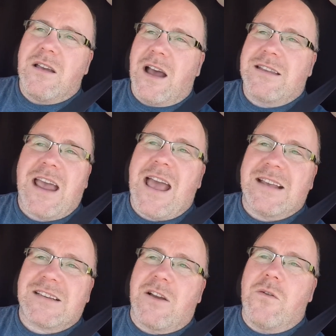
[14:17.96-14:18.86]

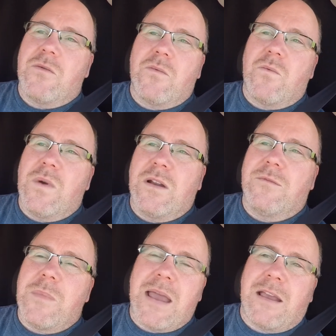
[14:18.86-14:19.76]
Itasca
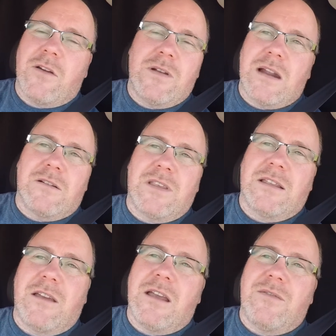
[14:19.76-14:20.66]
Winnebago, and I don't
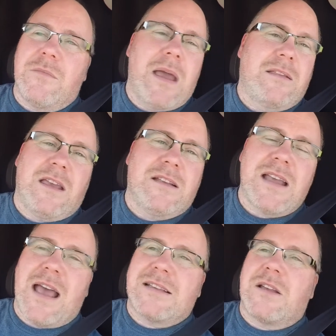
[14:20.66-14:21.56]
think they even make the
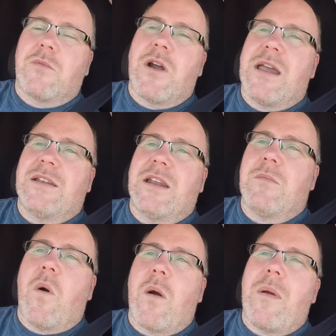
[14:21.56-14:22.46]
Itasca brand
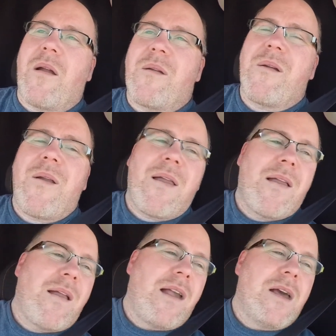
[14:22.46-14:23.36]
anymore.
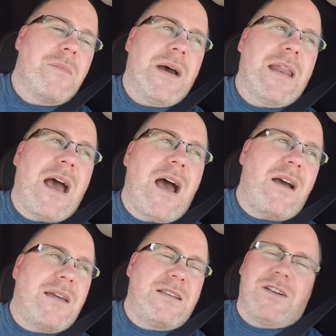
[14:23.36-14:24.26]

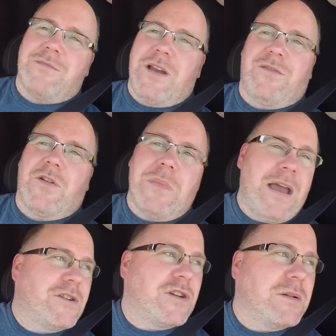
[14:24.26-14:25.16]
But he took my
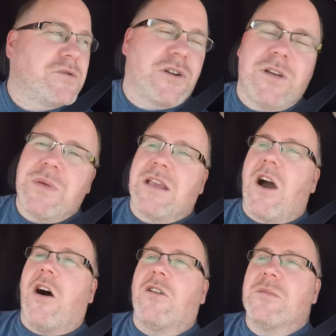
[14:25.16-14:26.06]
information. I'm sure he'd be
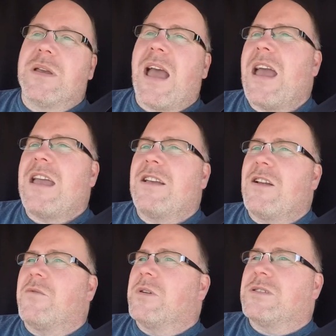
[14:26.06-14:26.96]
calling me, hey, you
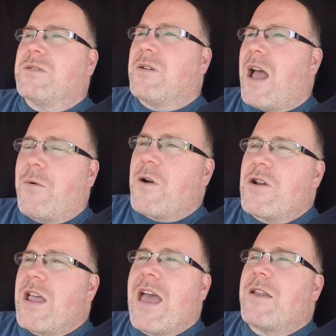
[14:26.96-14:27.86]
know, where are
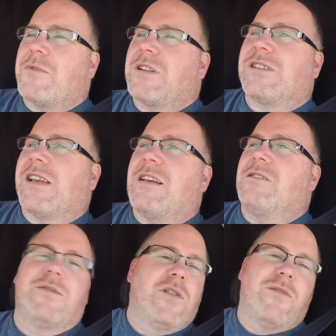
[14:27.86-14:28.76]
you at with the sale
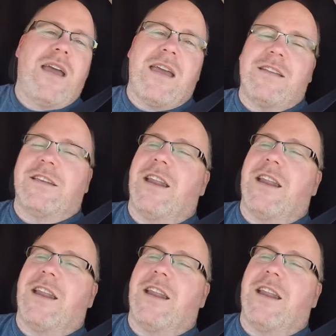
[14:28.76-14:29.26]
of your van?